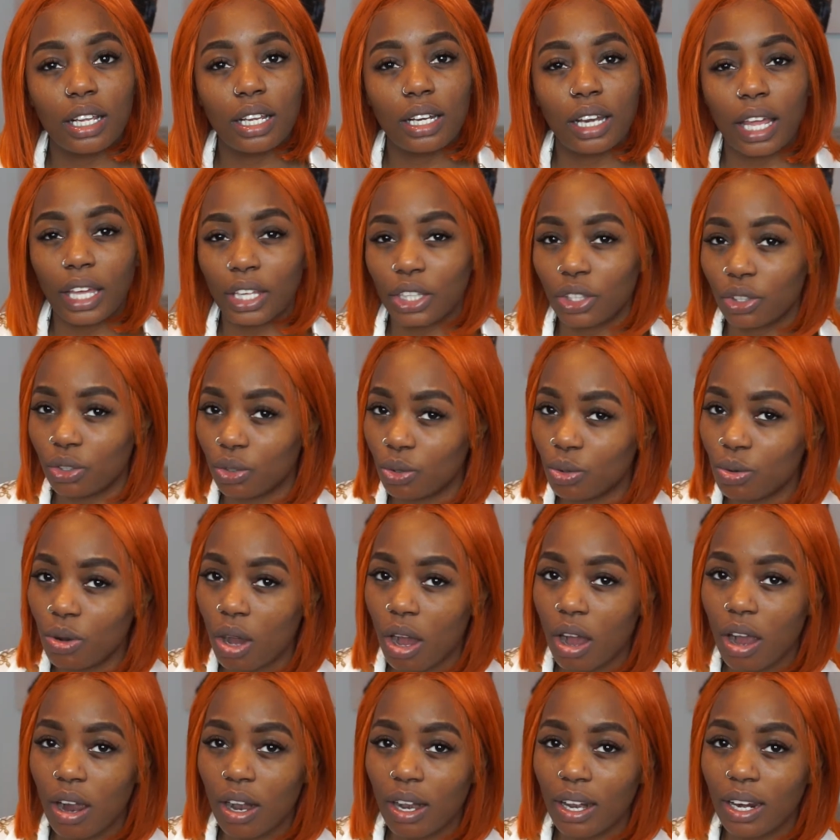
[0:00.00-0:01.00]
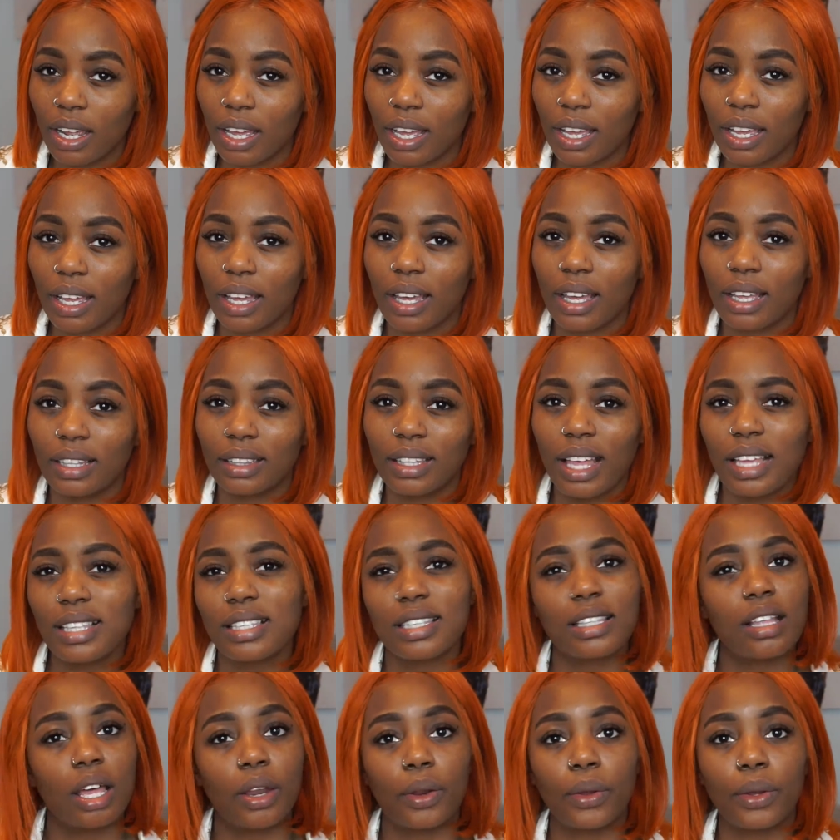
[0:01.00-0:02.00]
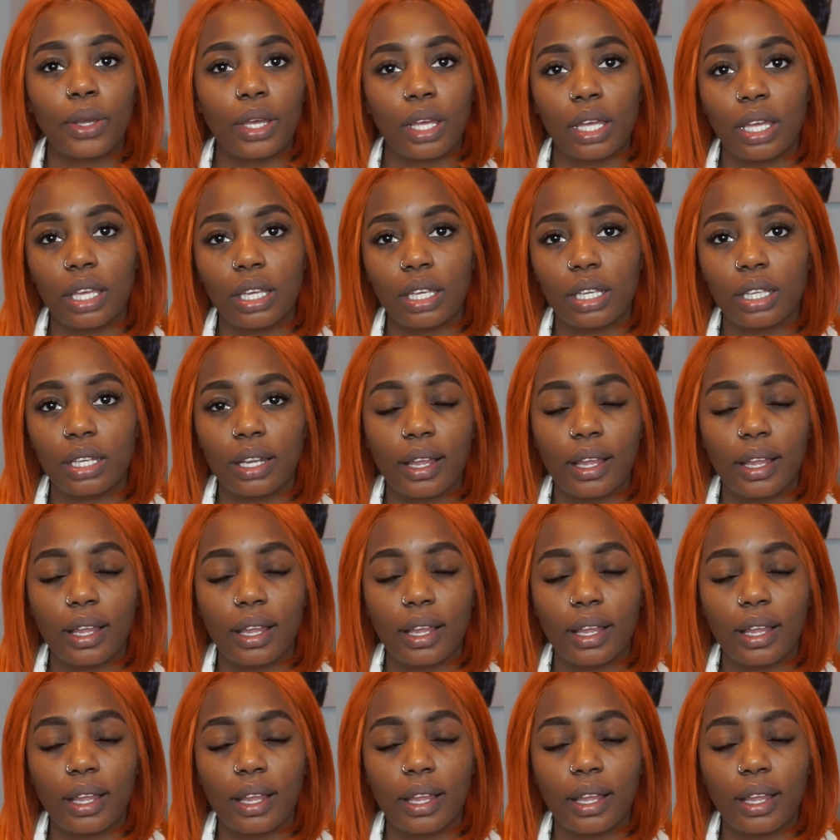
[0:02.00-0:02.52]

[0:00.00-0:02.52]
like you are, and that's not okay.